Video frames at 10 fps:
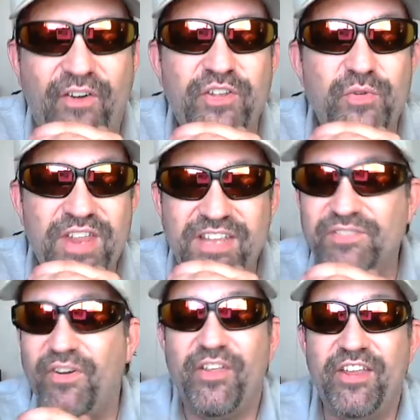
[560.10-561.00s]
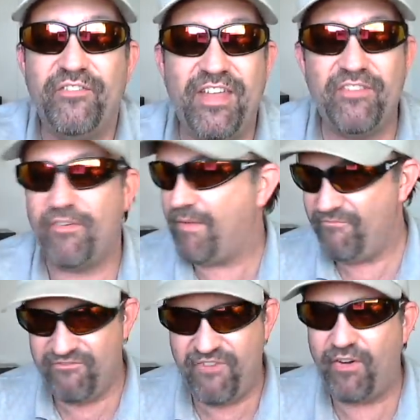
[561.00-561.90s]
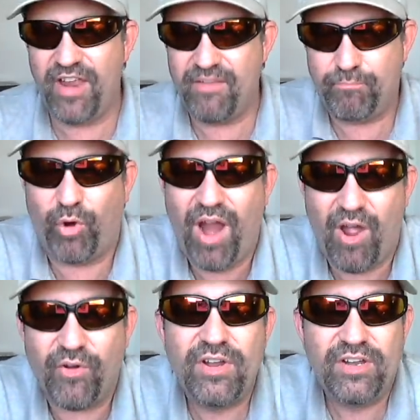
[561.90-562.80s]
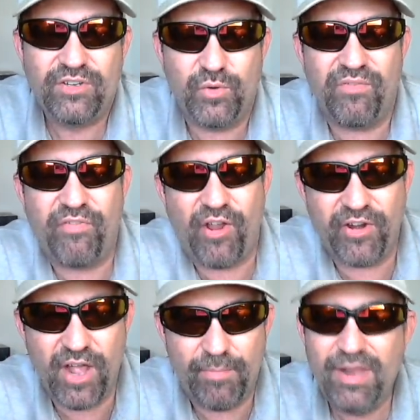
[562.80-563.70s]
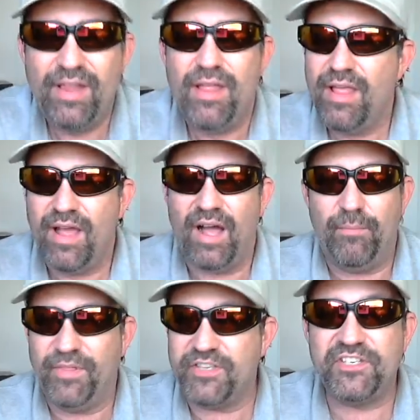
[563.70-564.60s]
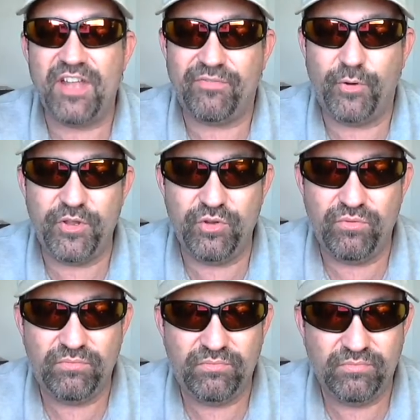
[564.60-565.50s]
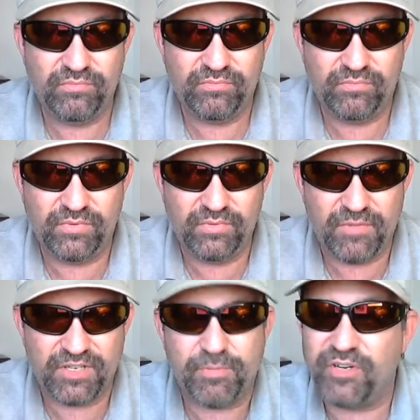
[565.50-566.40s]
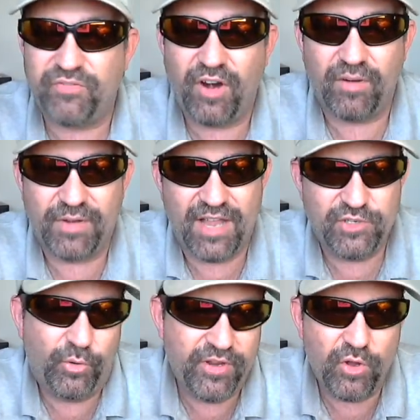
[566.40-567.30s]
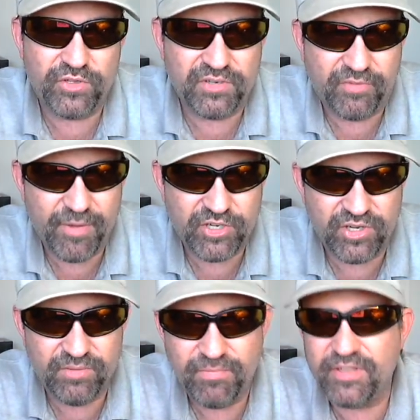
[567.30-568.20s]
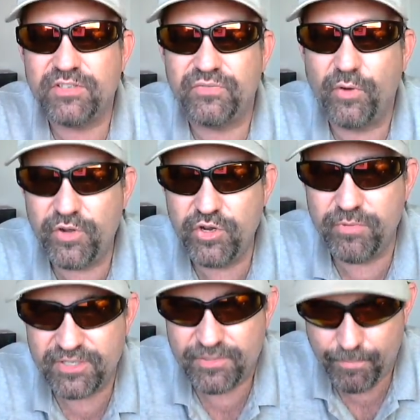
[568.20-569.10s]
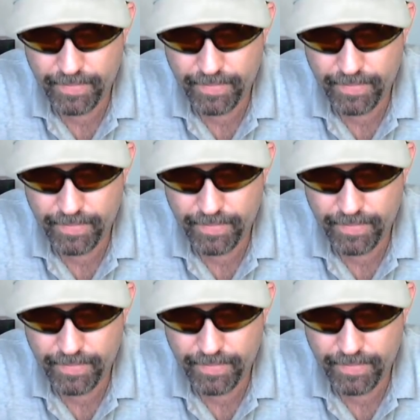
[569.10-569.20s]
unique, it's very innovative, and I'm very proud to have thought it up. But this is not for you experienced firearm guys. You already know this information, but this is for the newbies.